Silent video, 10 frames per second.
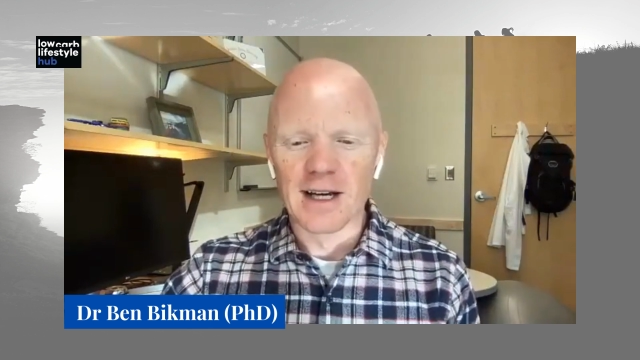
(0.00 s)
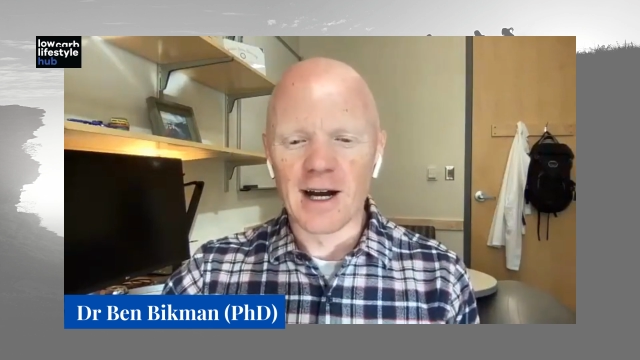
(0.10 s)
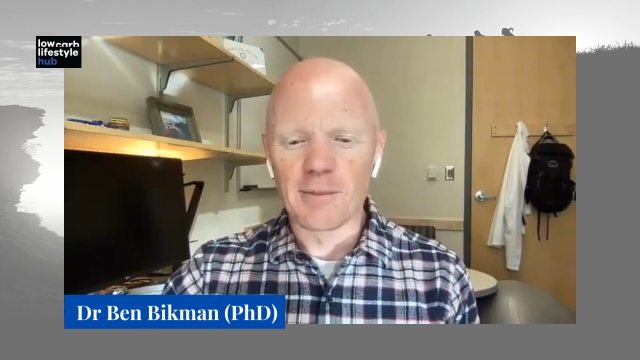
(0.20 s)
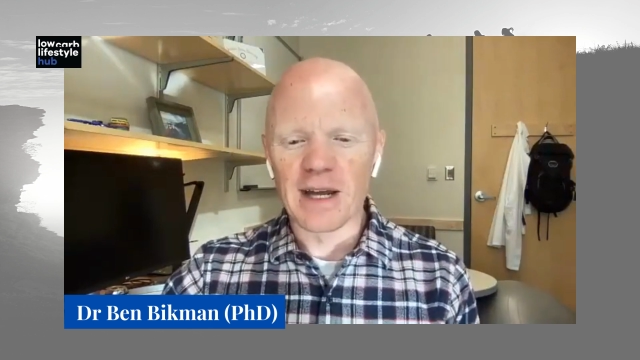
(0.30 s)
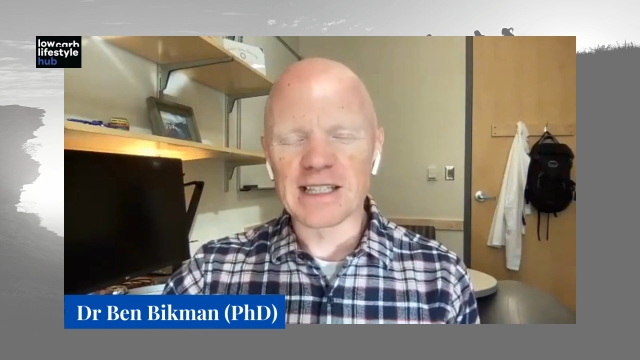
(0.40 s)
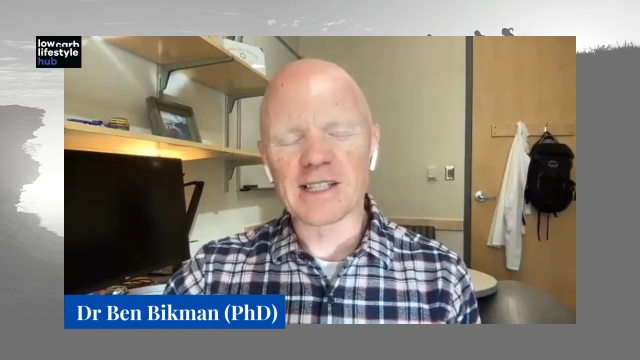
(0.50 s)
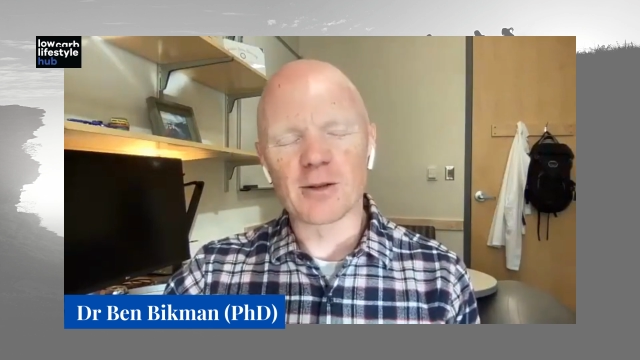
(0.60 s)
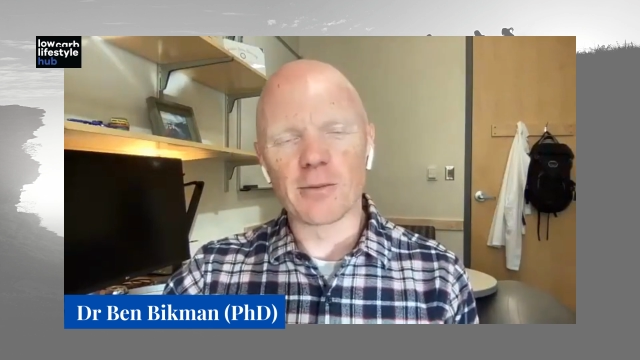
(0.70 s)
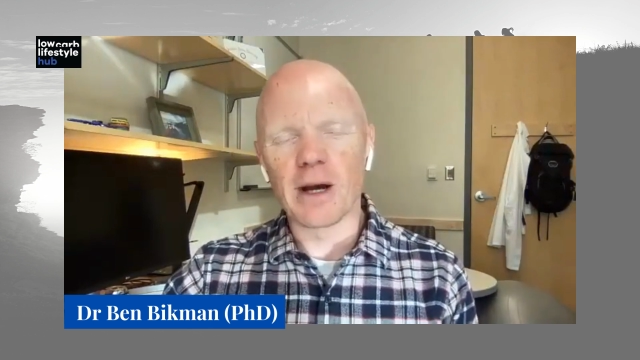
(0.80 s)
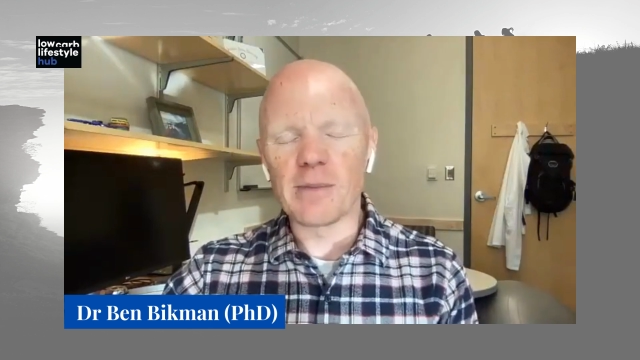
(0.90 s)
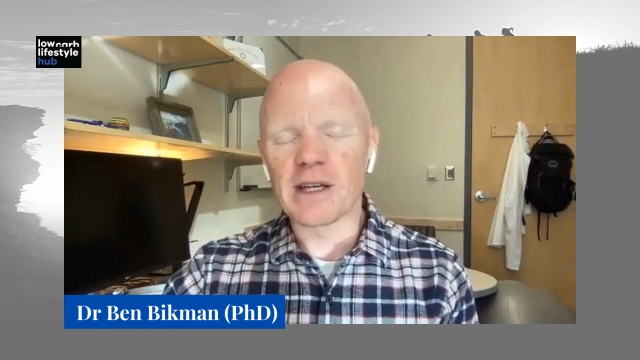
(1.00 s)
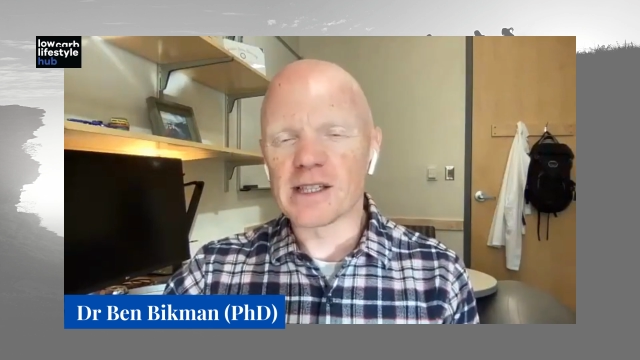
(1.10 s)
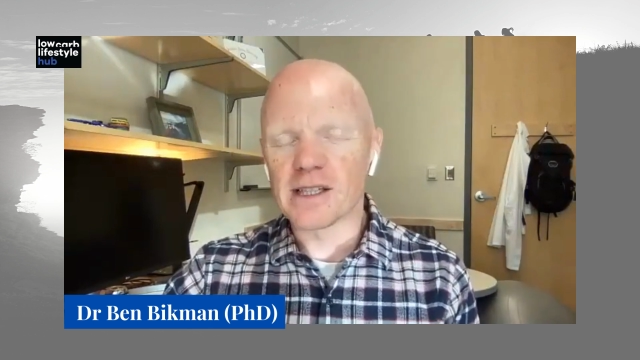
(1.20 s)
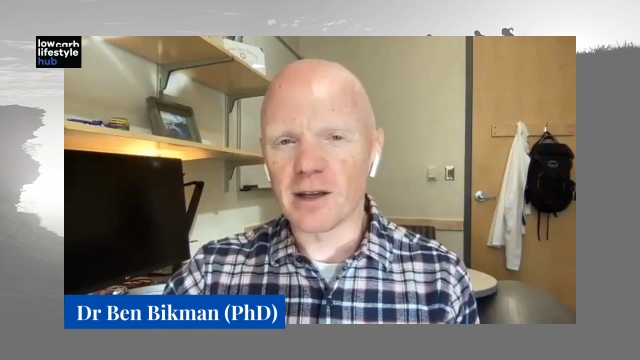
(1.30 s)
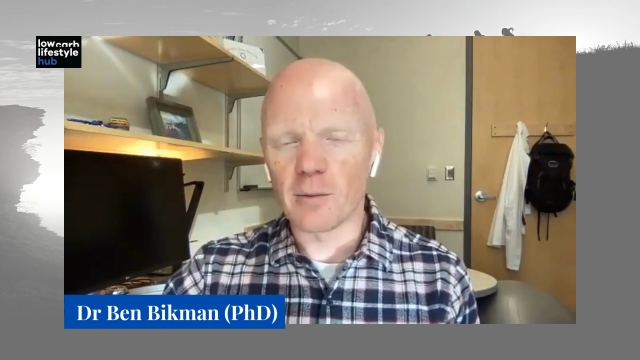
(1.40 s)
So it might be a
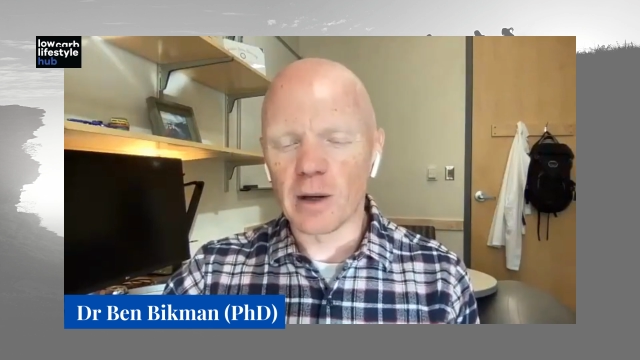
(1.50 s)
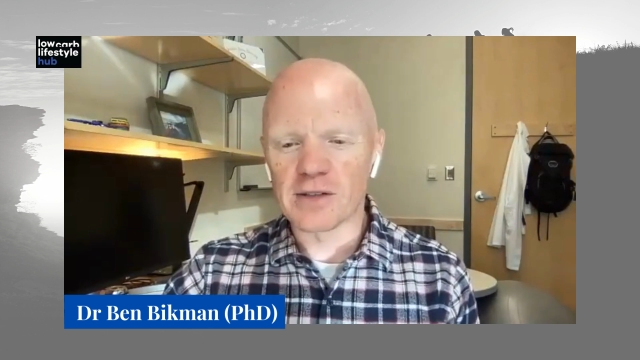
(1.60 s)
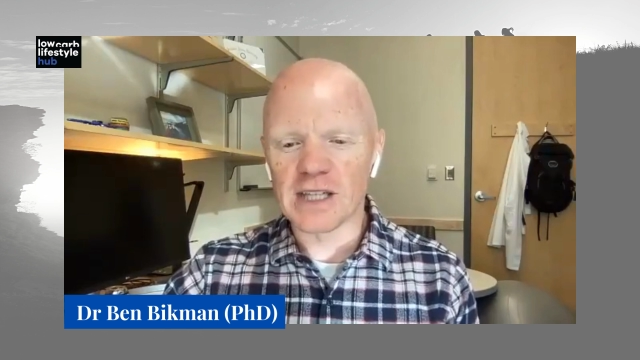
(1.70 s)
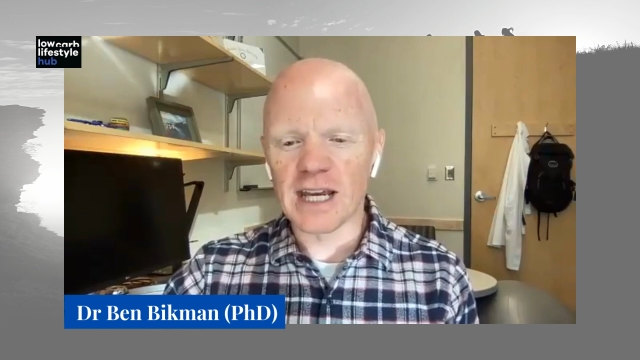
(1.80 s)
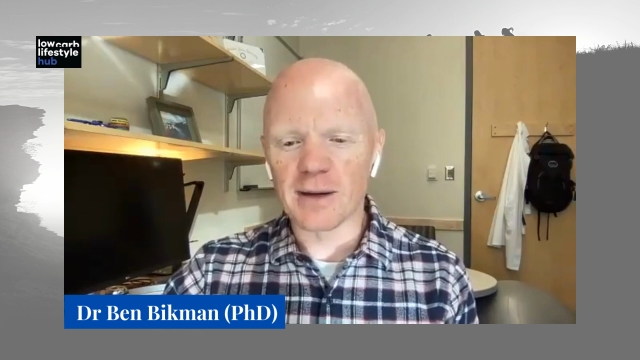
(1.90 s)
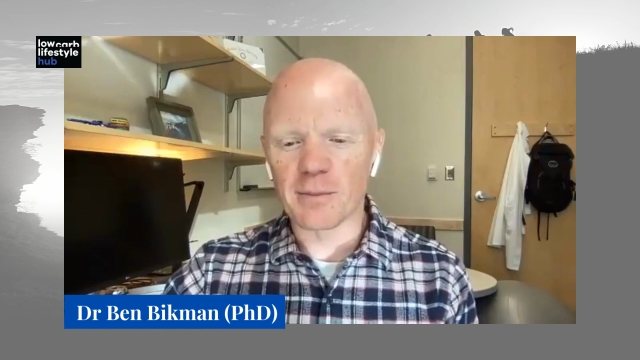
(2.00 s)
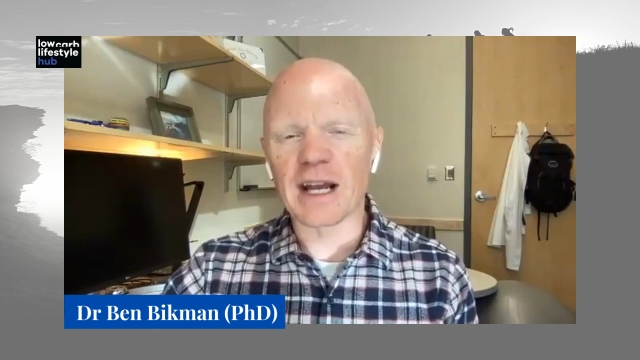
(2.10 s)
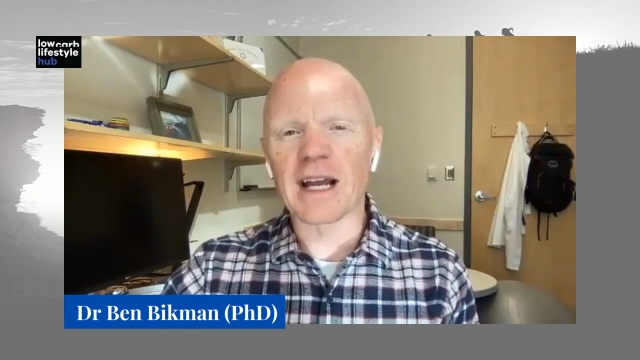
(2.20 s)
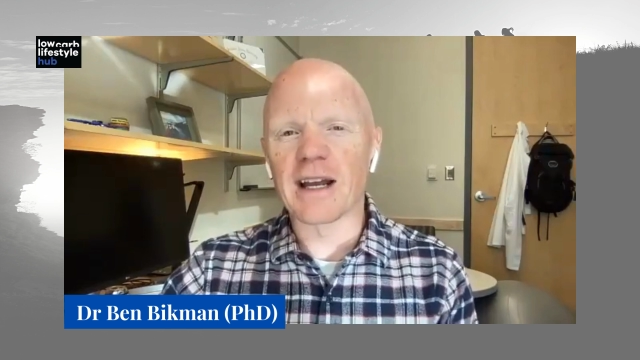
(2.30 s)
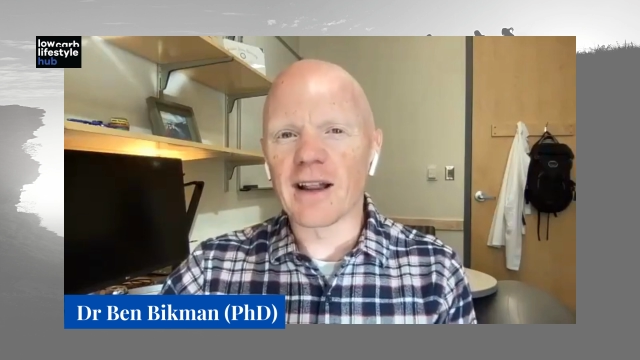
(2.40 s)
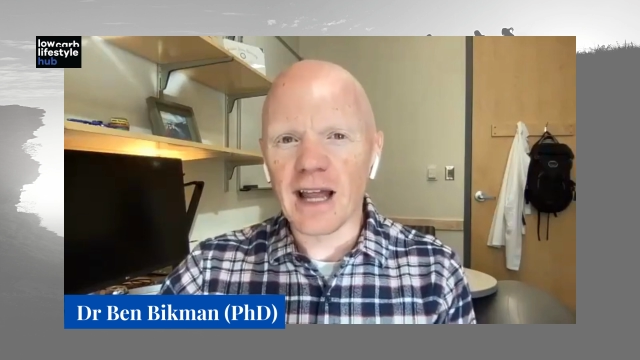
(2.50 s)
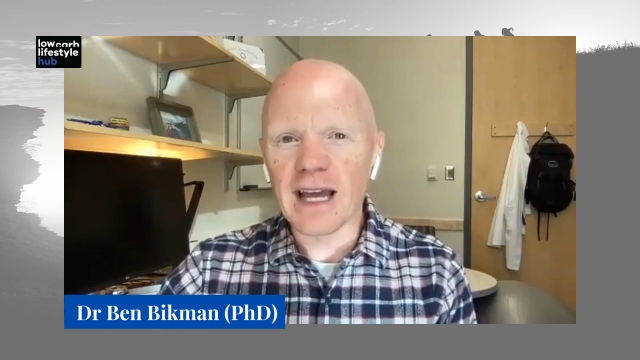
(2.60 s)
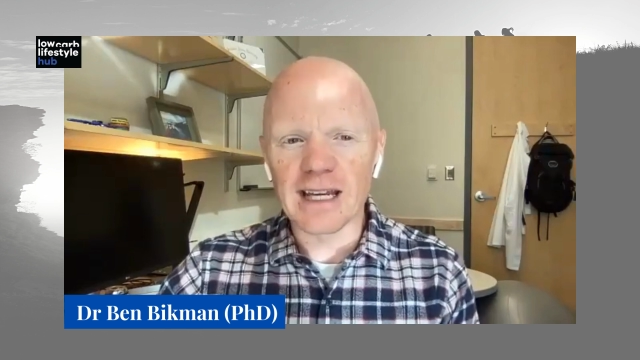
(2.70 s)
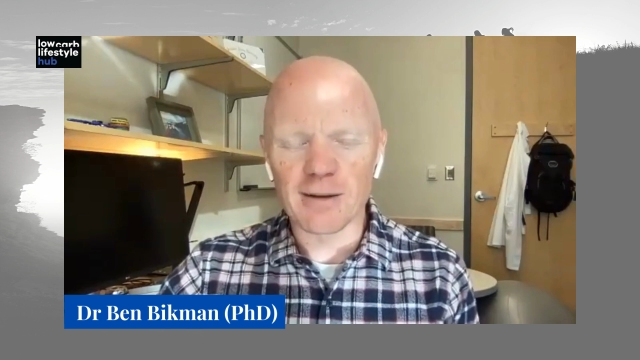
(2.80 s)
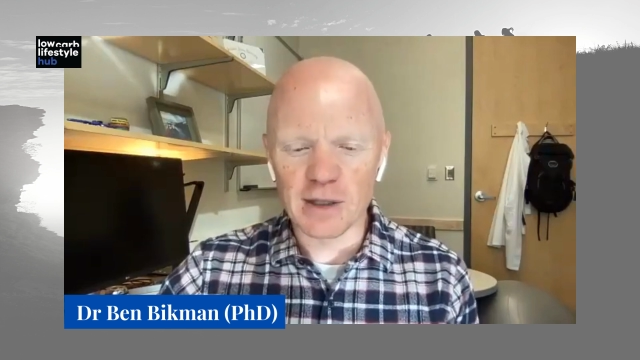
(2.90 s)
silly way of saying it, but I kind of
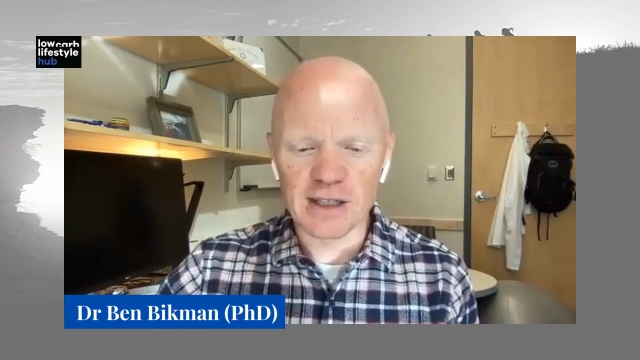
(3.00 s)
like it,